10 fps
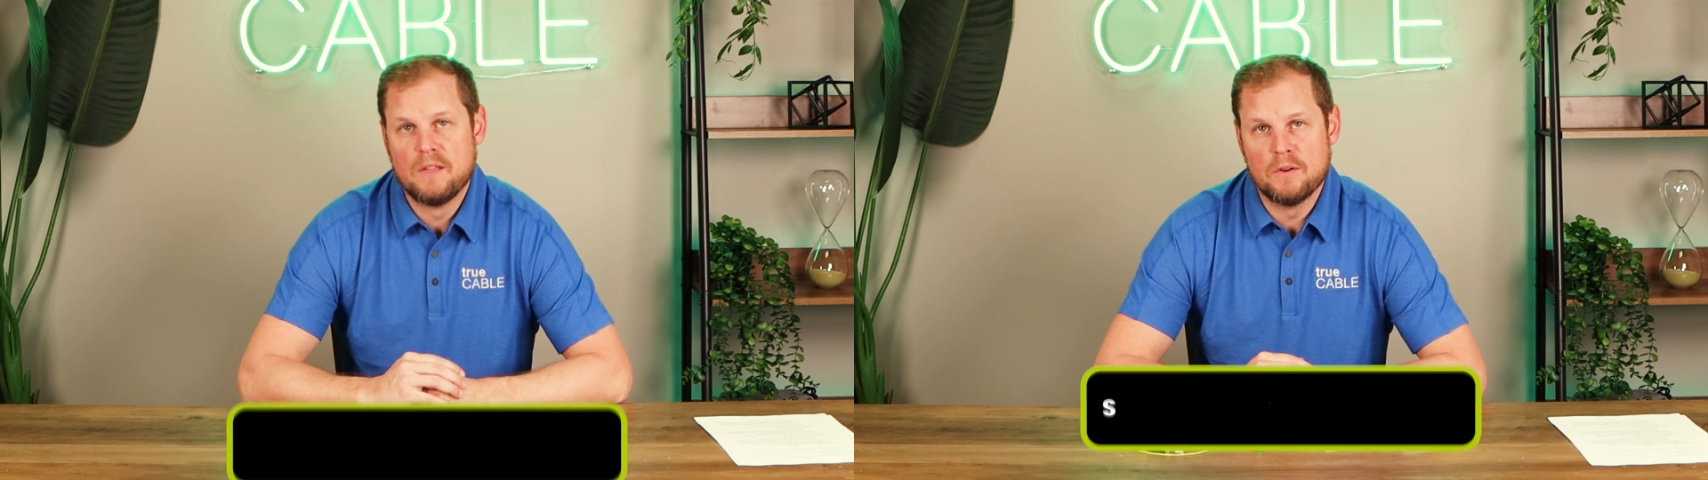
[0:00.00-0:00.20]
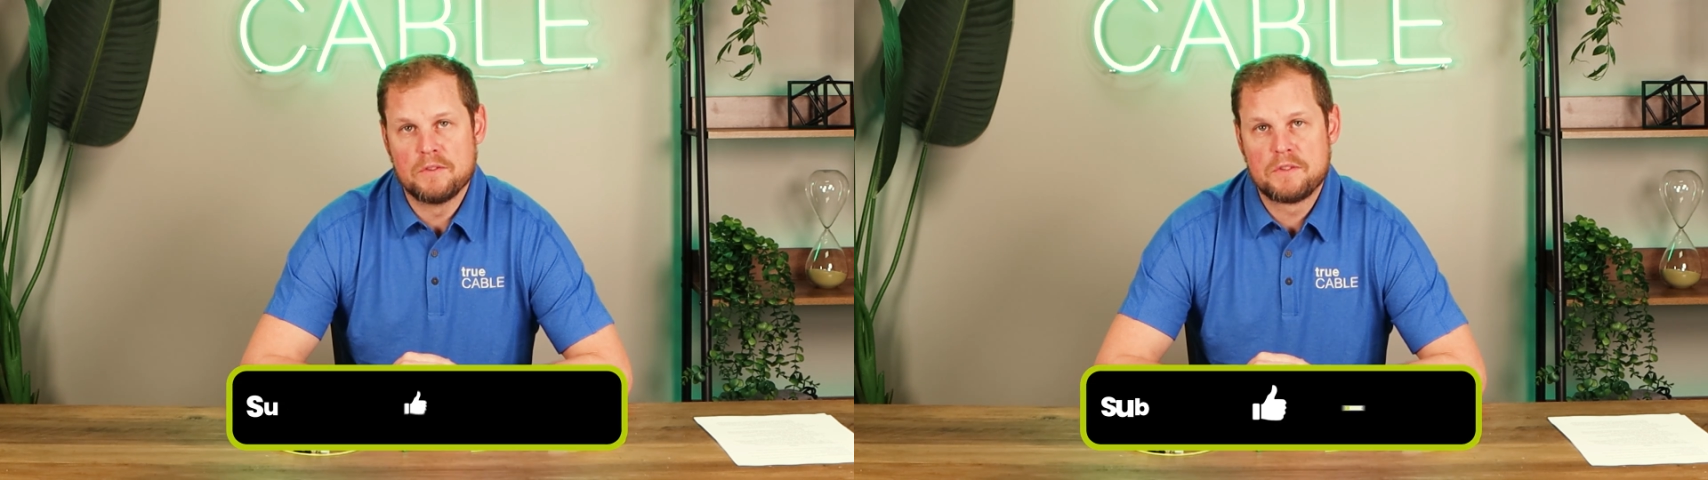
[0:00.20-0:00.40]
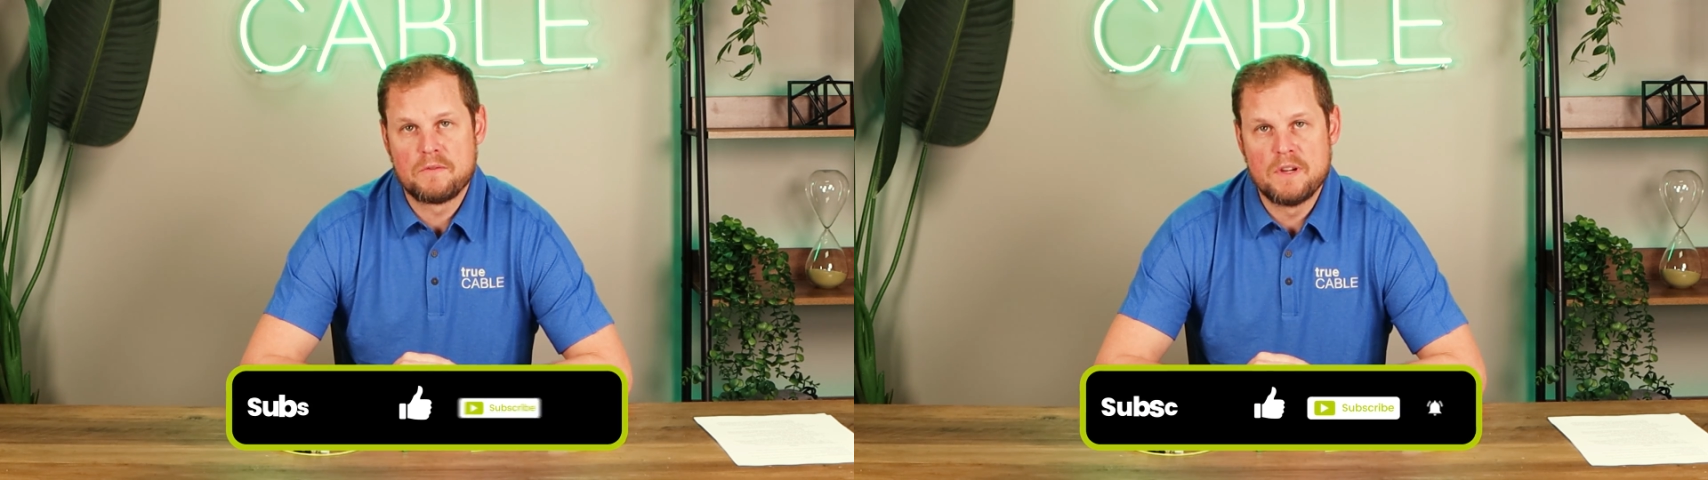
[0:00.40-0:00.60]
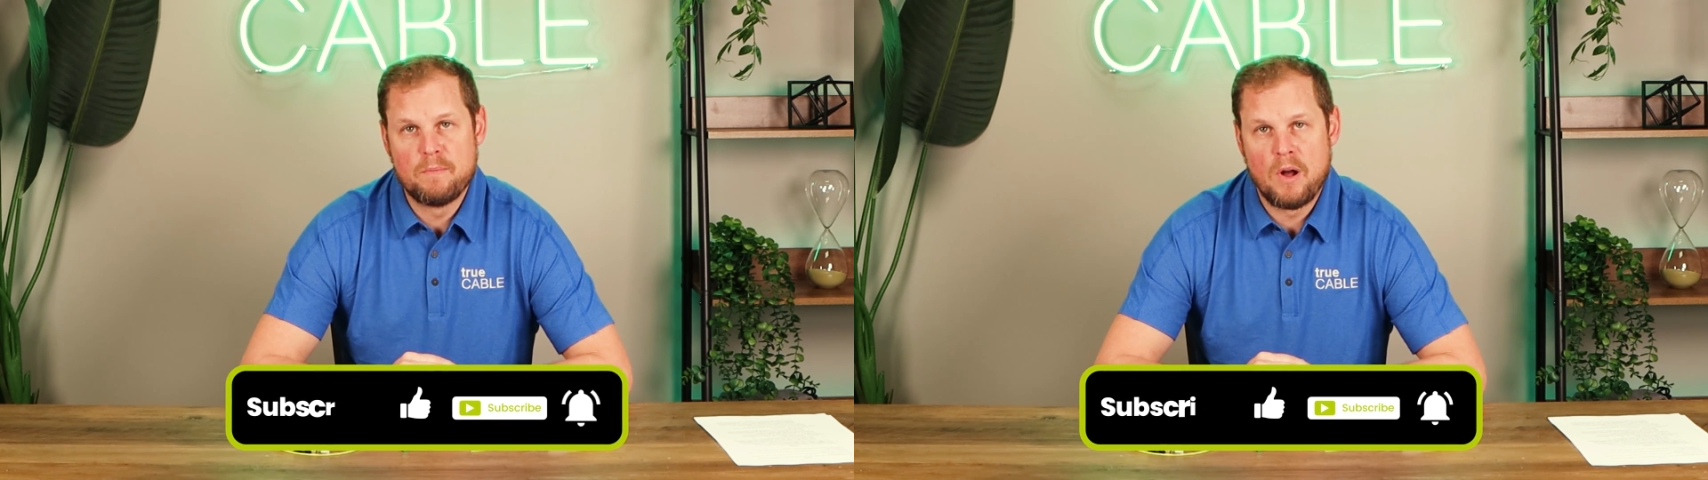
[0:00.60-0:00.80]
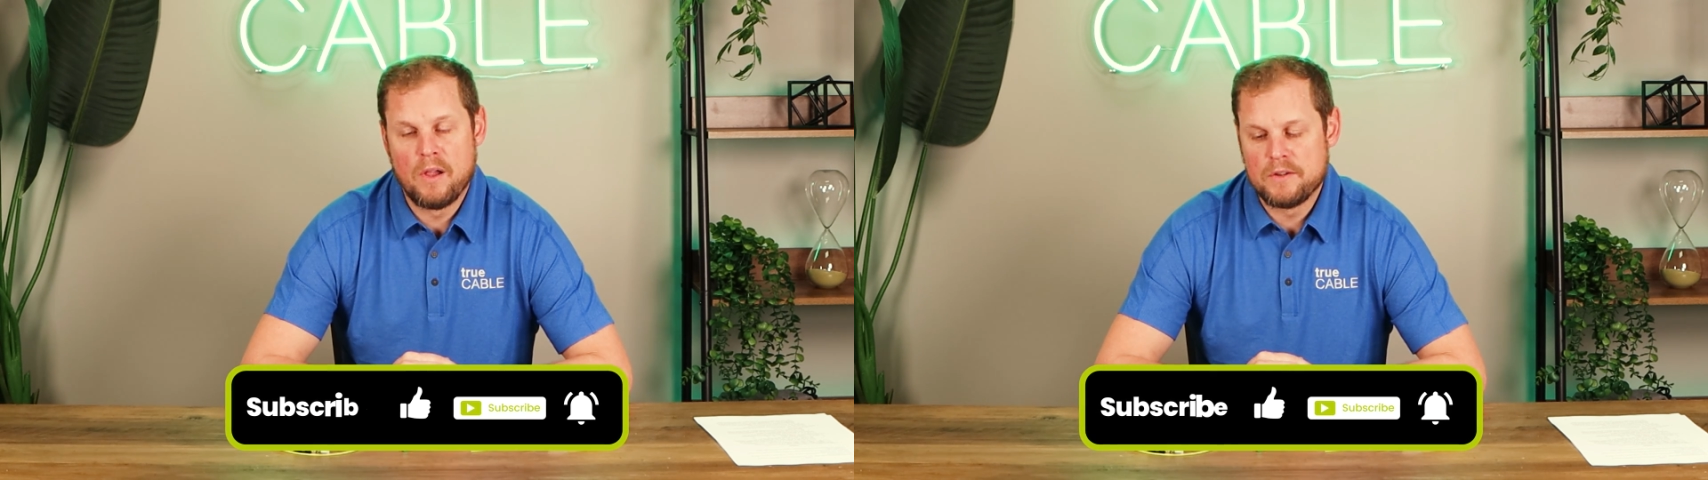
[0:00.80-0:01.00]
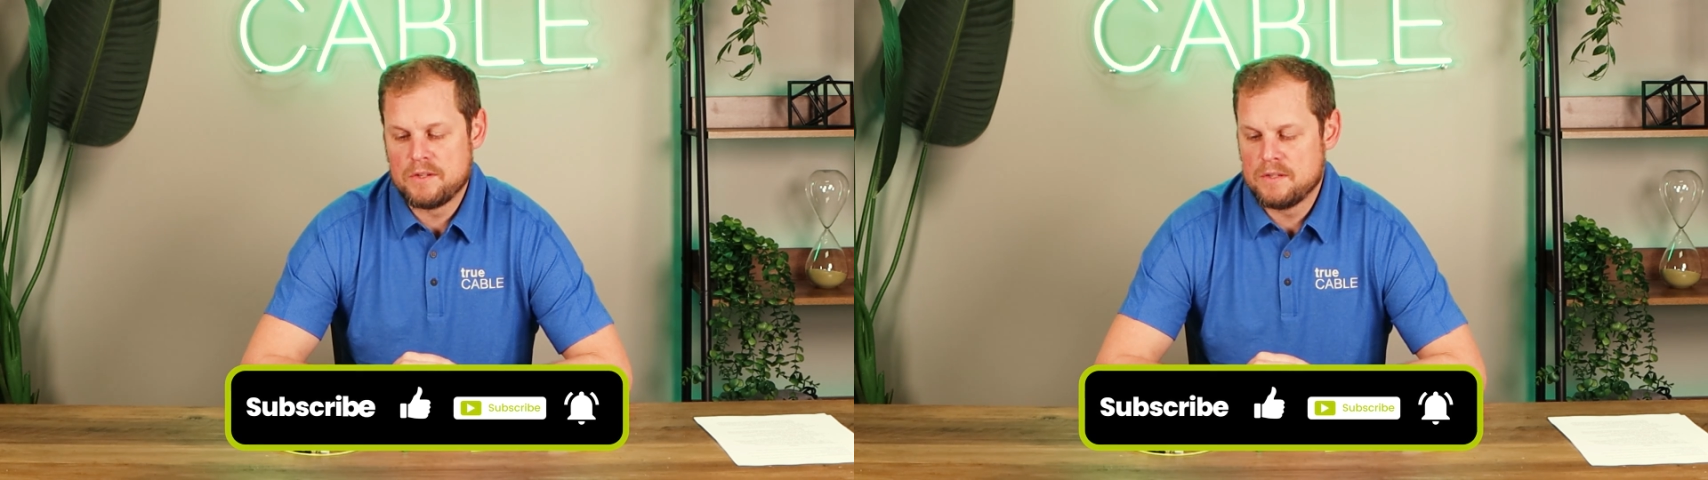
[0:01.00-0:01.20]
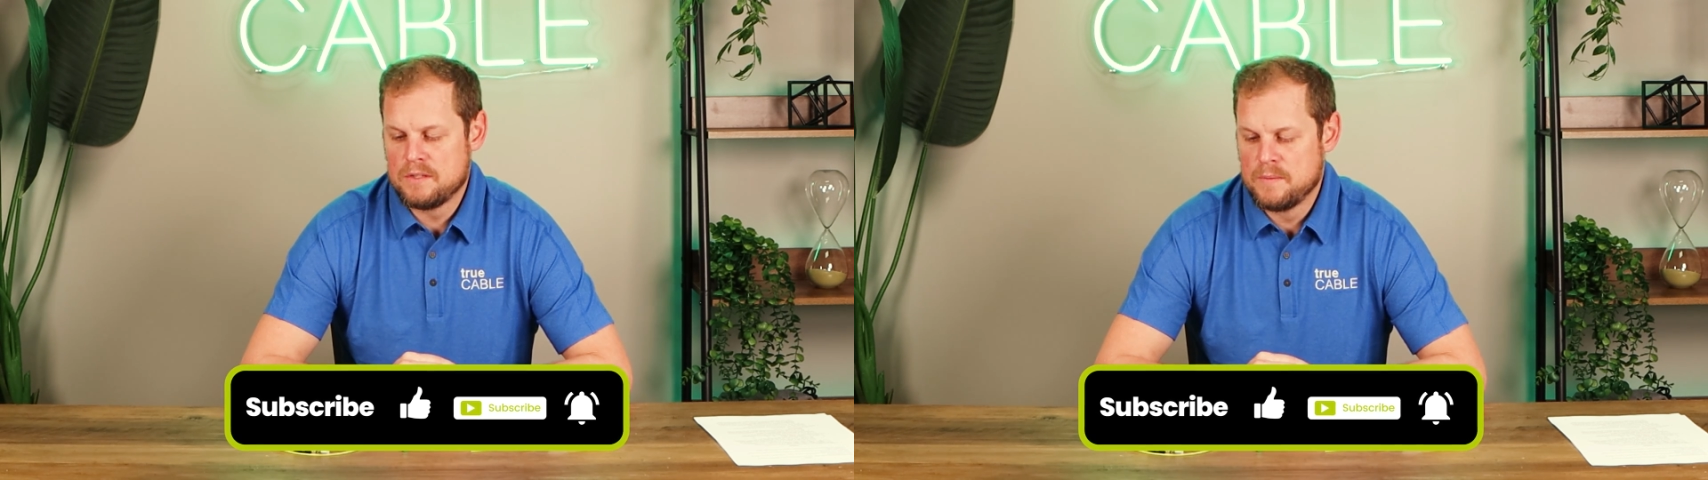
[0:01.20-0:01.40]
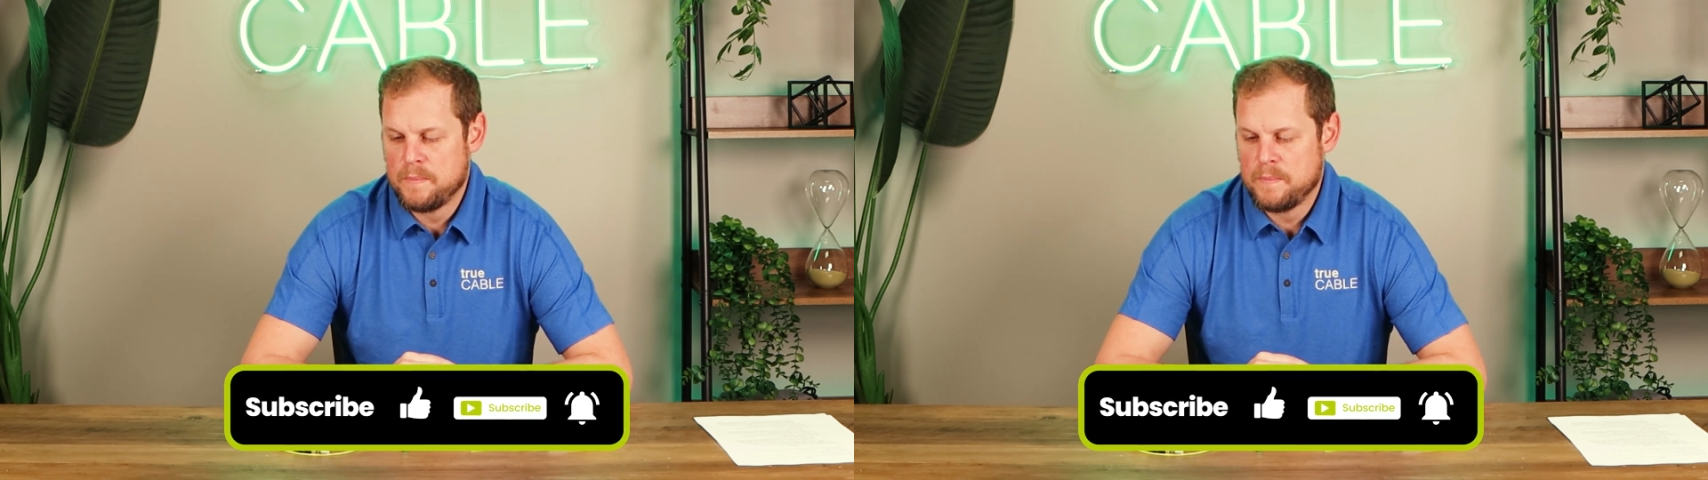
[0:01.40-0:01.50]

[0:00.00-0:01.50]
those three polishes,